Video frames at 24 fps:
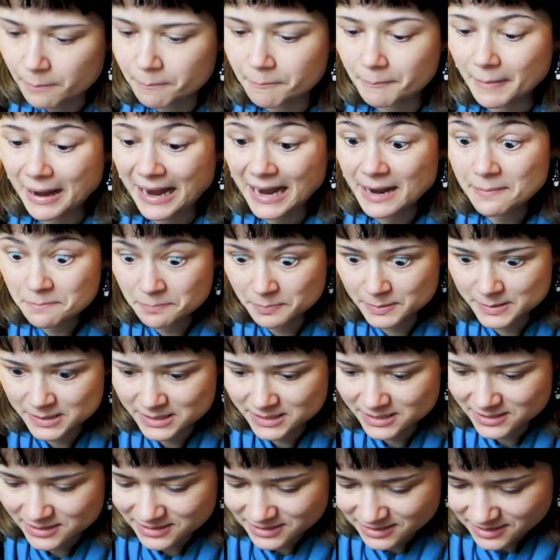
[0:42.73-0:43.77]

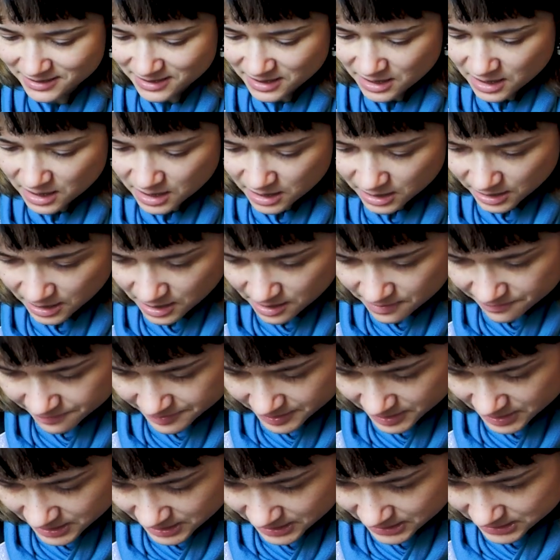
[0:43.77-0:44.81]
maps. I
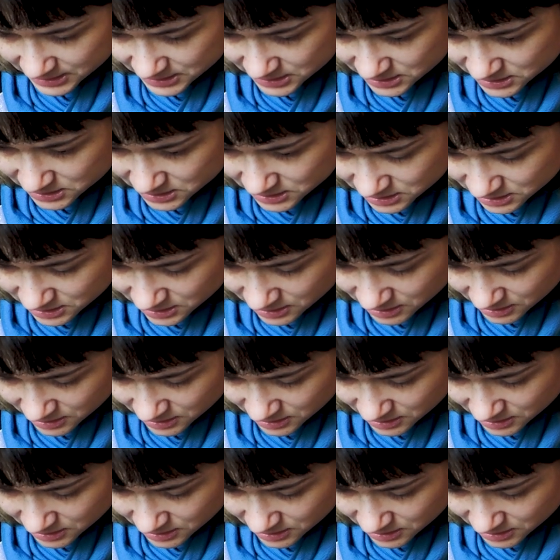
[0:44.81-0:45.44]
love these.